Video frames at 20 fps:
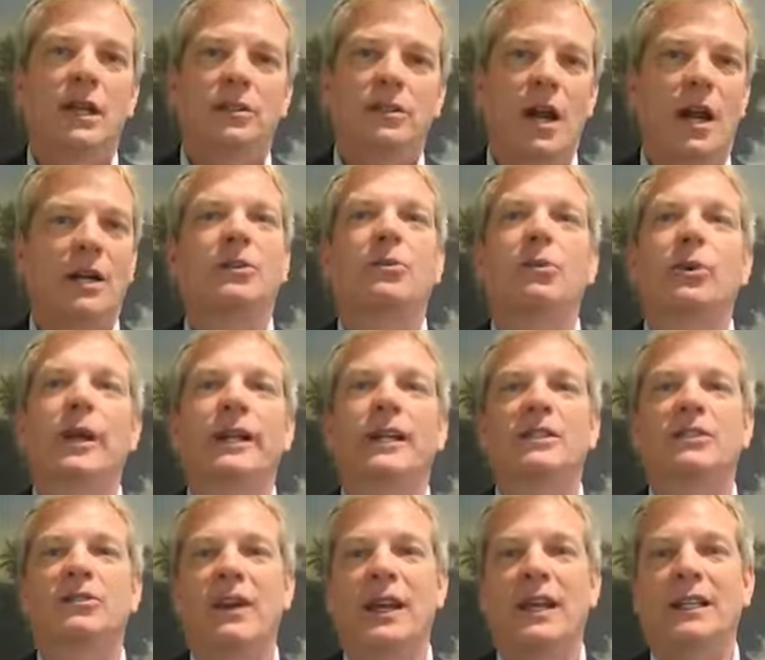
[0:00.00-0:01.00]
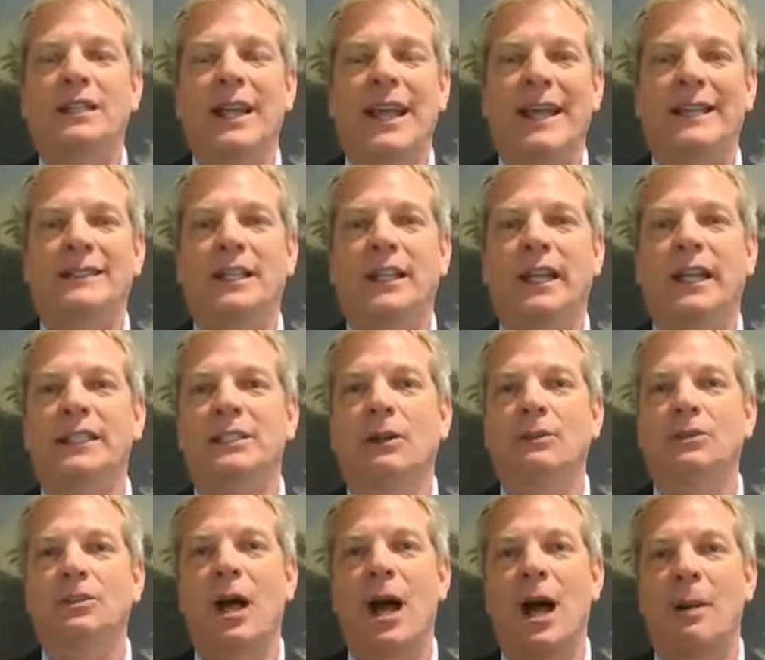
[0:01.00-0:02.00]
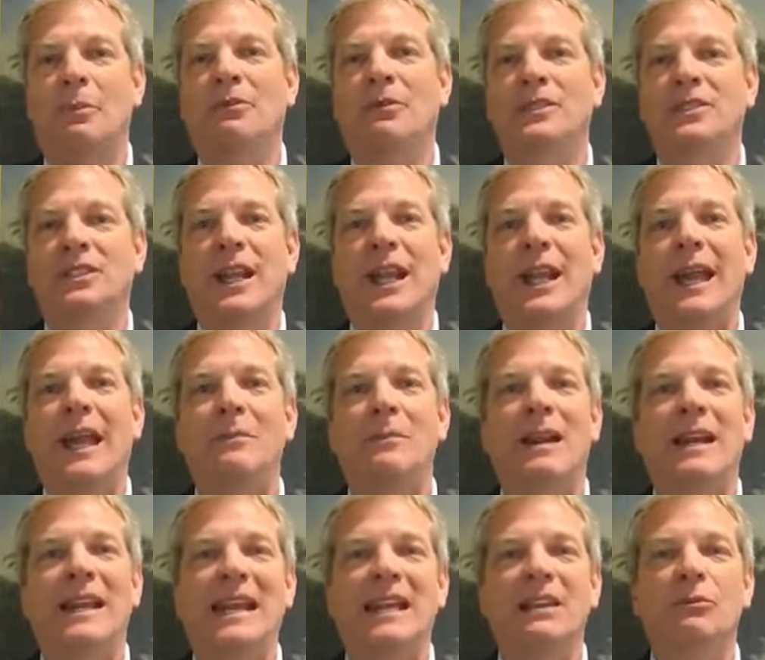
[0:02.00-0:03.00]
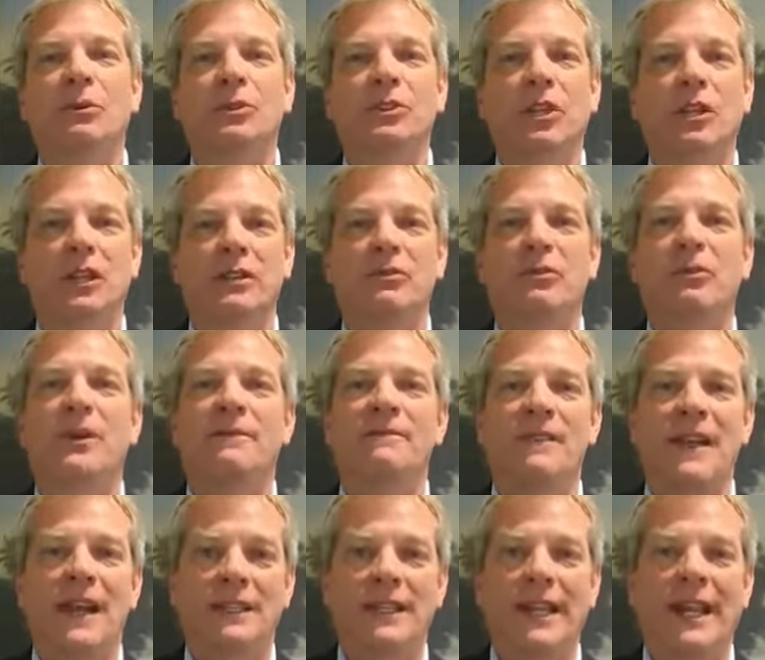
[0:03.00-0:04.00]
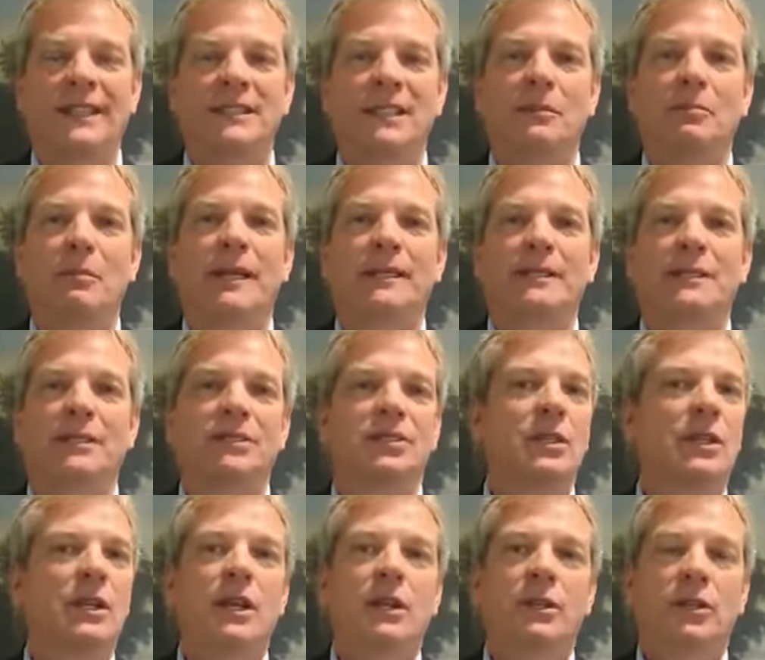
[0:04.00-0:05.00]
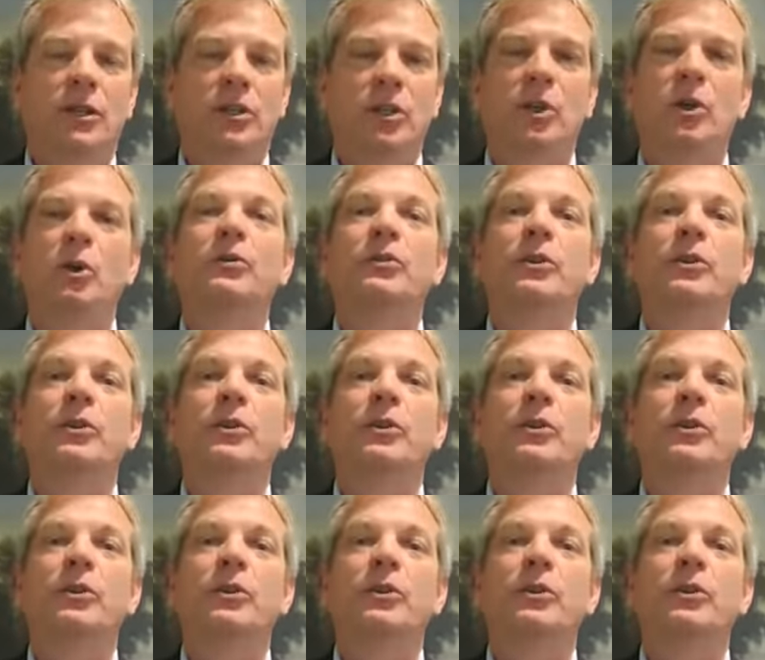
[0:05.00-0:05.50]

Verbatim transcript: Dr. Rick is fantastic. He's on top of his game and he will deliver a fantastic message to you if